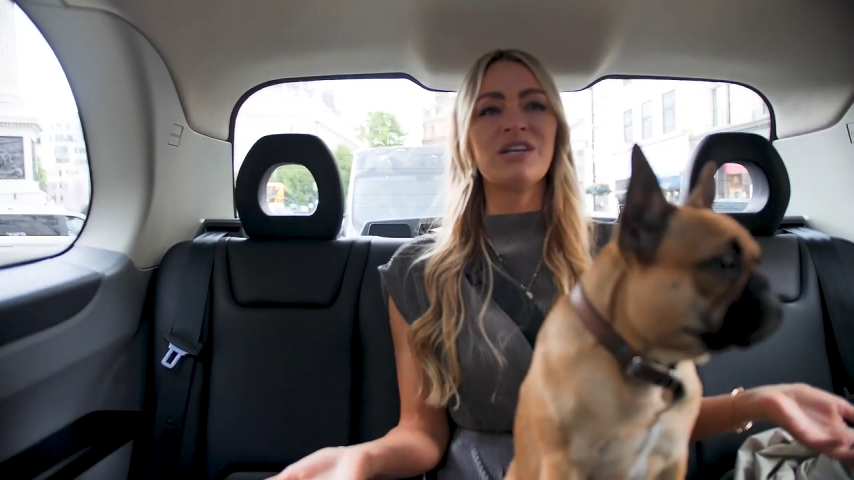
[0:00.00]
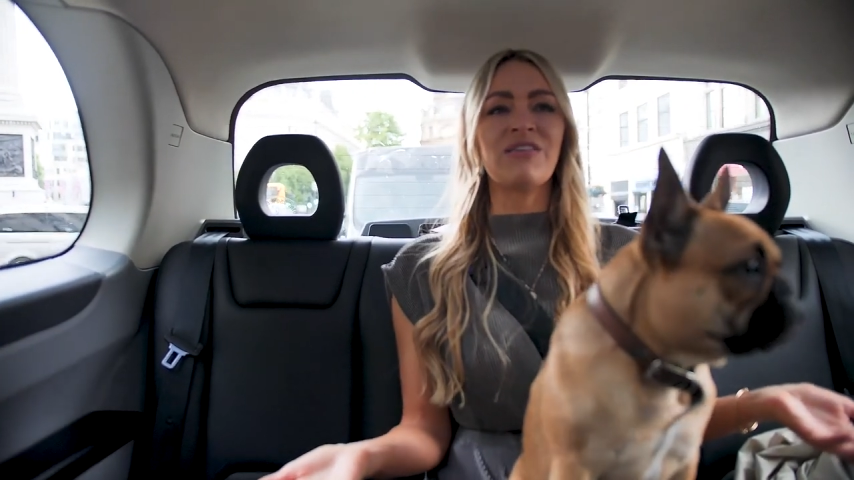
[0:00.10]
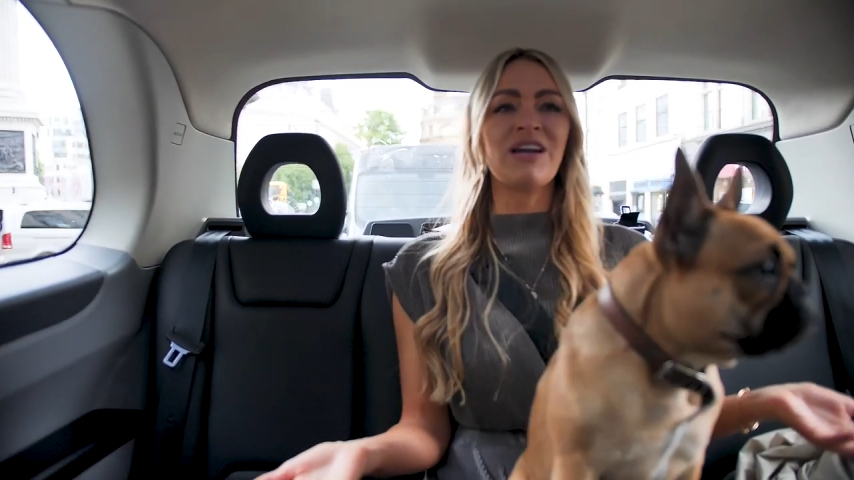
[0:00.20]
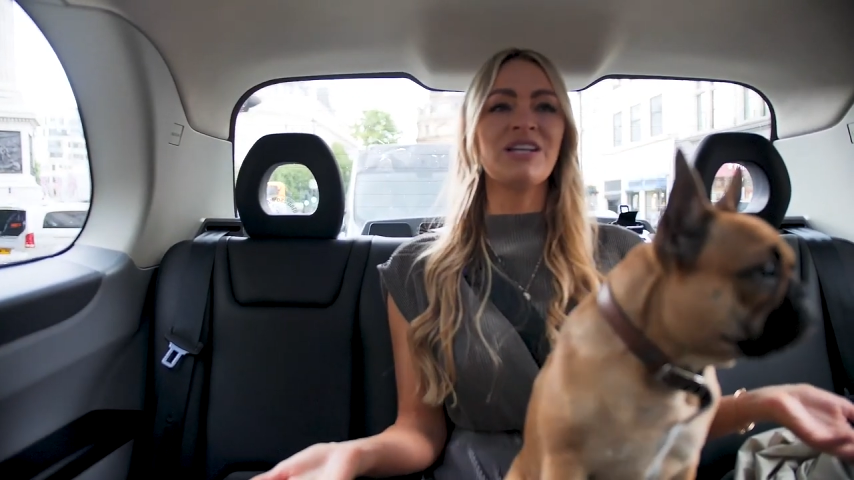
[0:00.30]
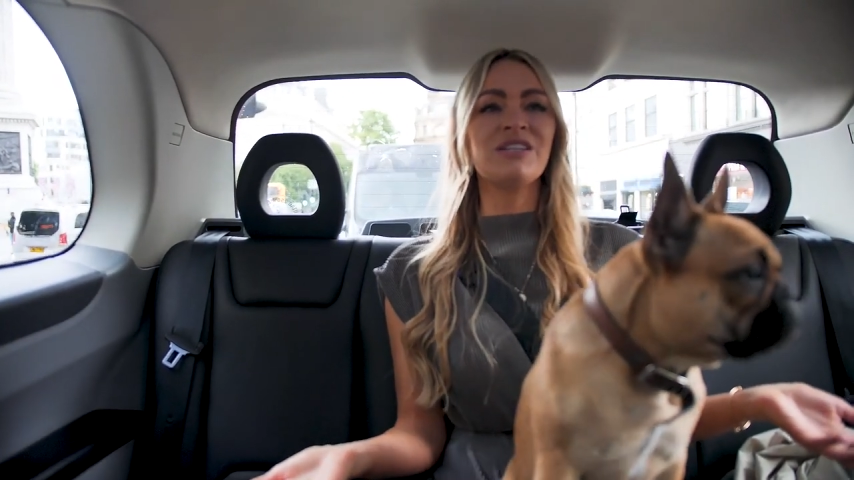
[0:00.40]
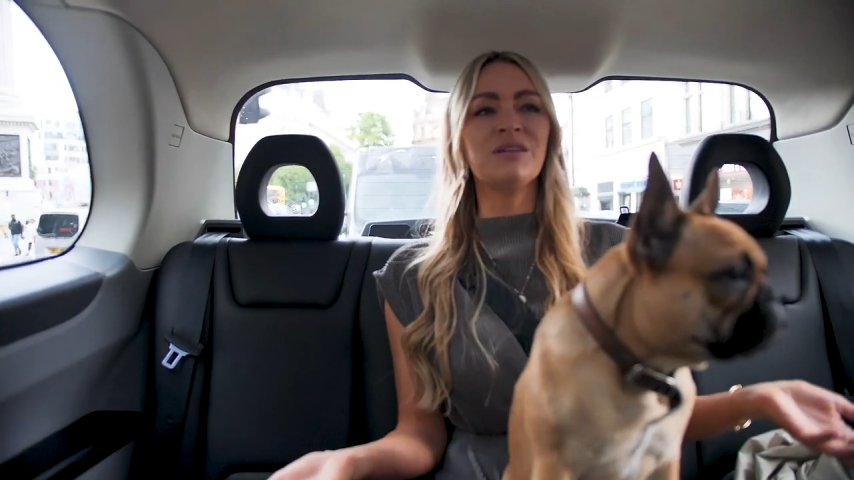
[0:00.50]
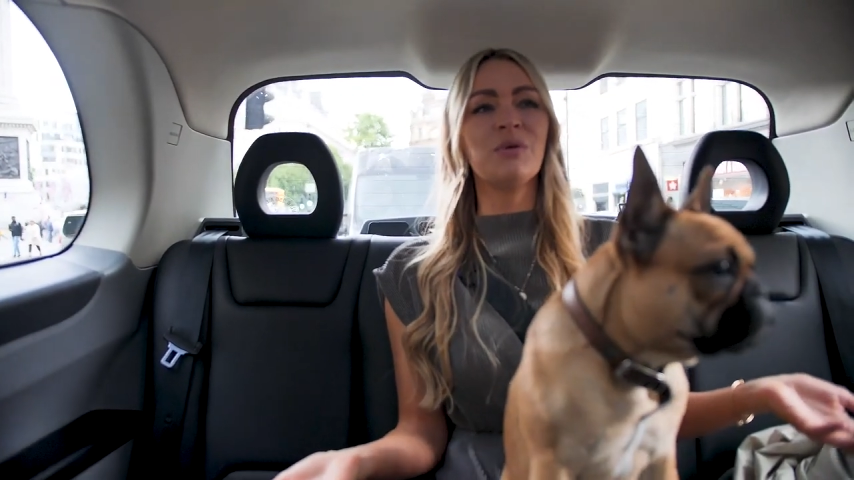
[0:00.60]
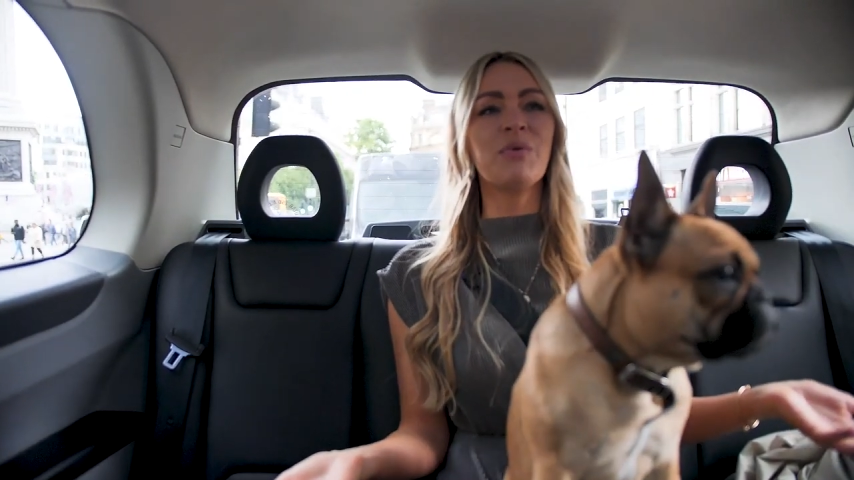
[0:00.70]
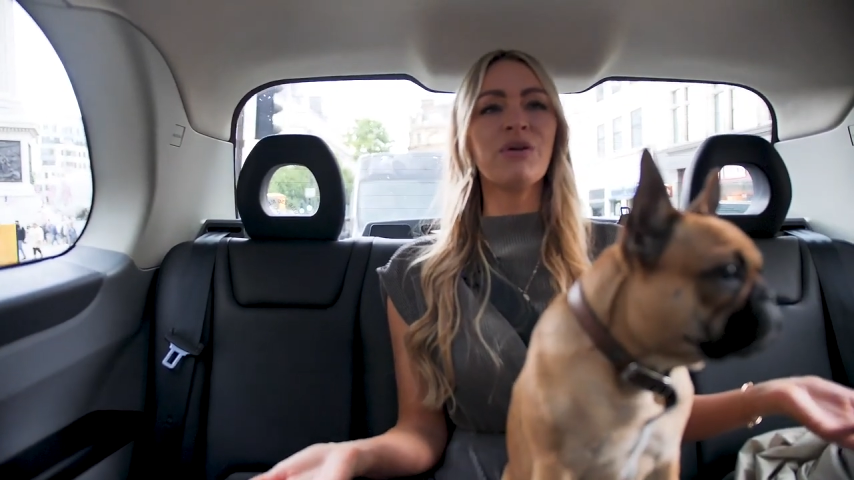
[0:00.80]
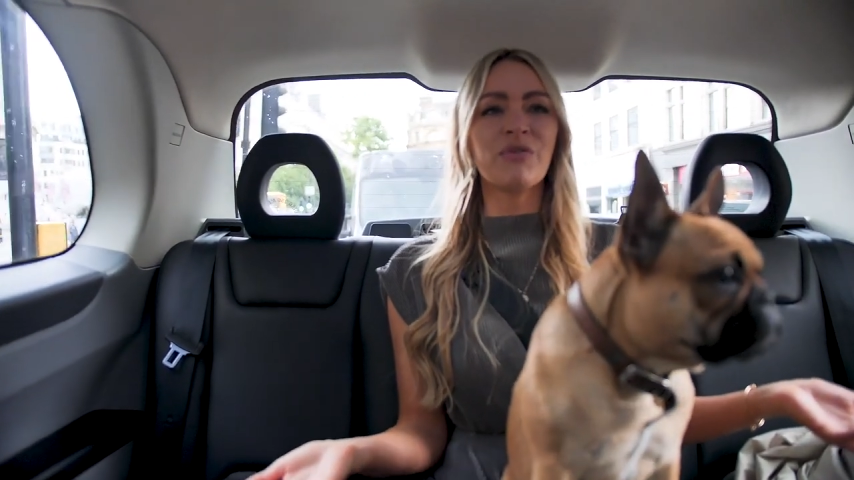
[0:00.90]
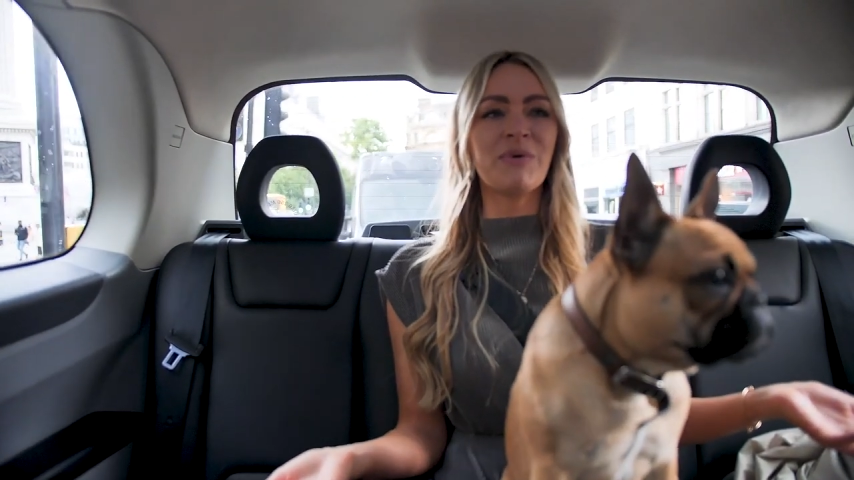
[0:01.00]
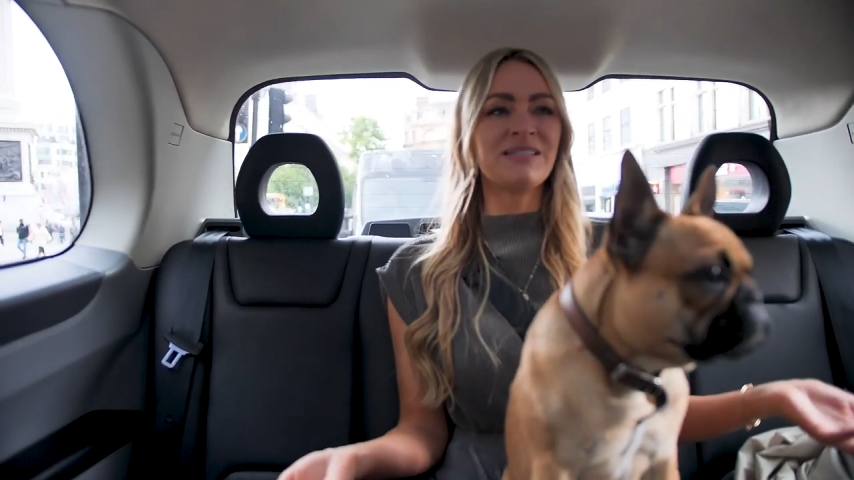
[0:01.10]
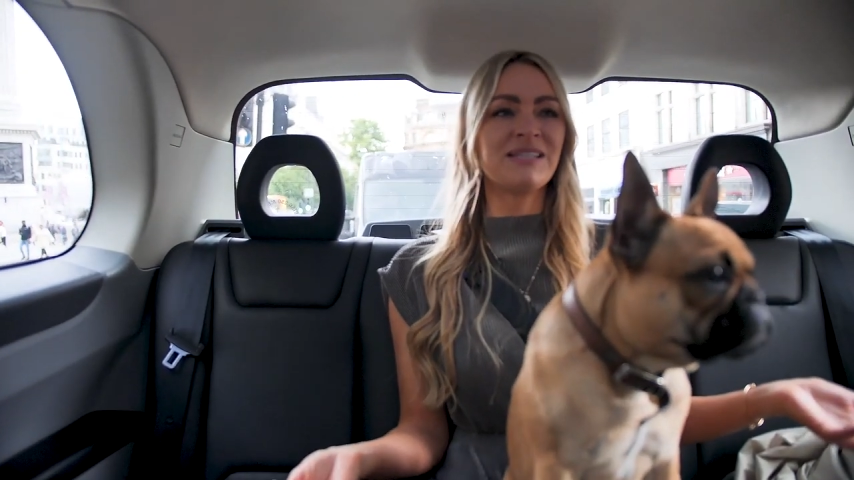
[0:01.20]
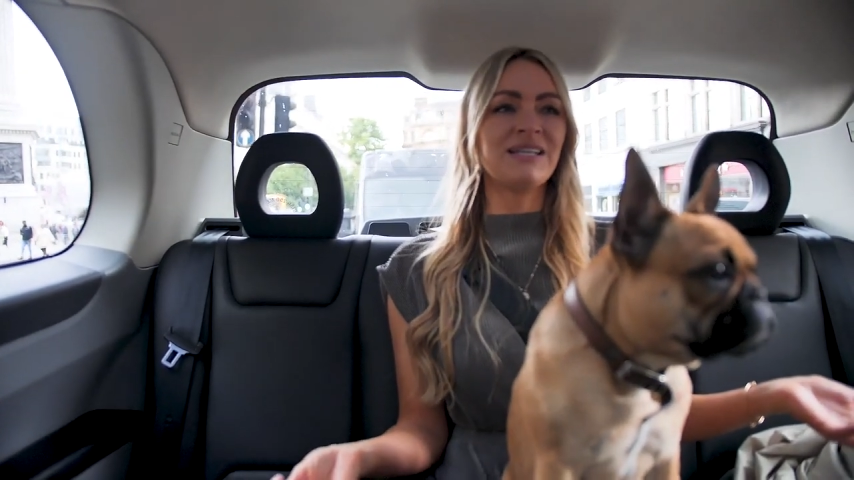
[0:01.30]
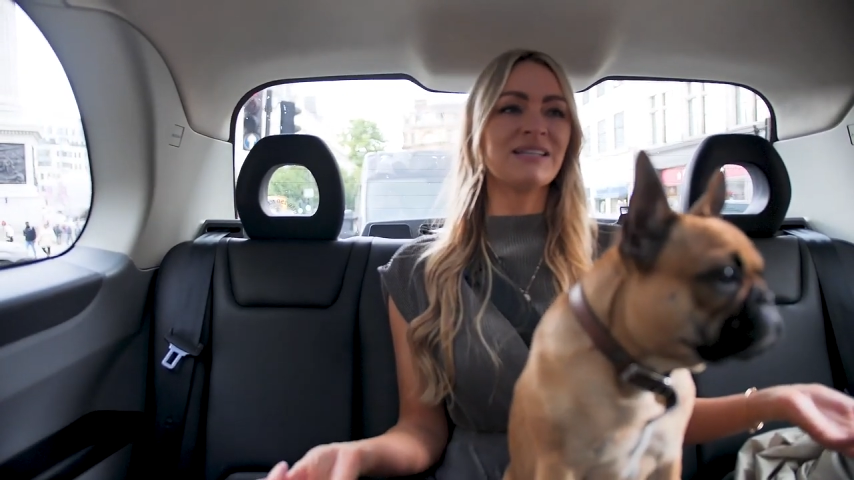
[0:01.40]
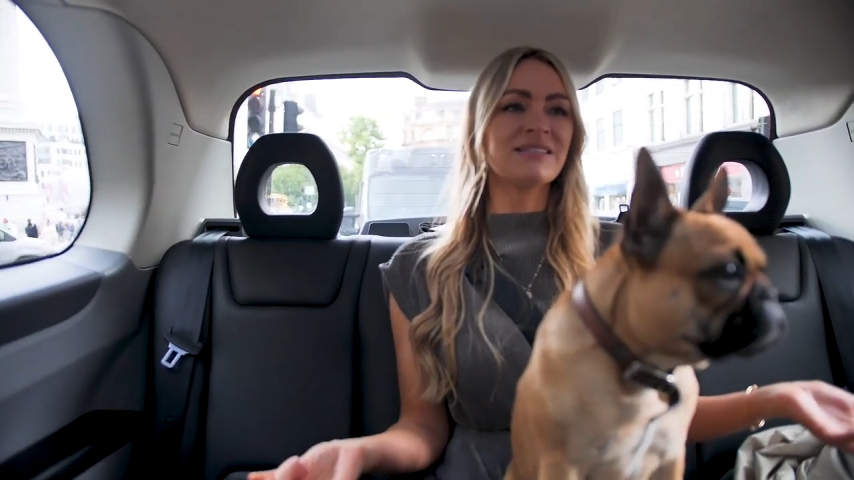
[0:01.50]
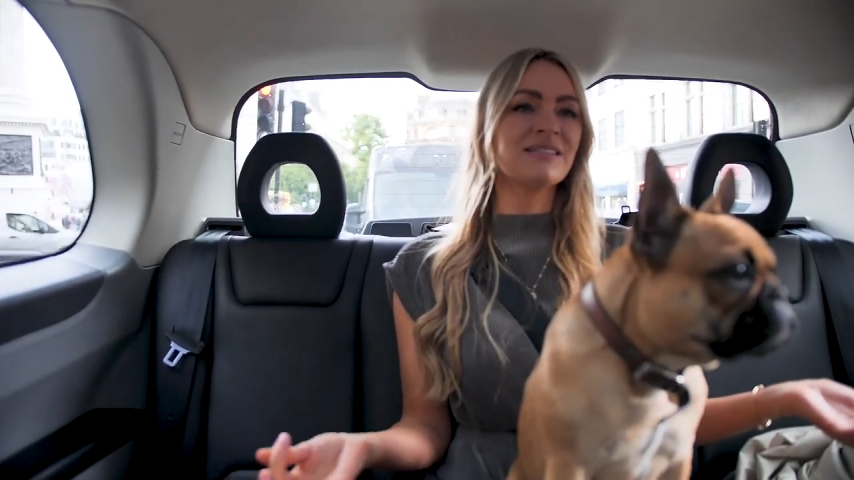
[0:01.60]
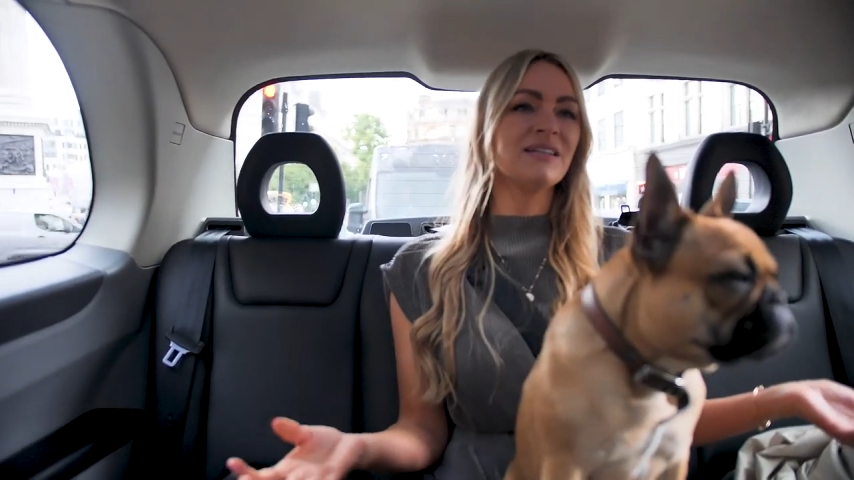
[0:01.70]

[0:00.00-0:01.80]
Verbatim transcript: generation. We're both from Essex.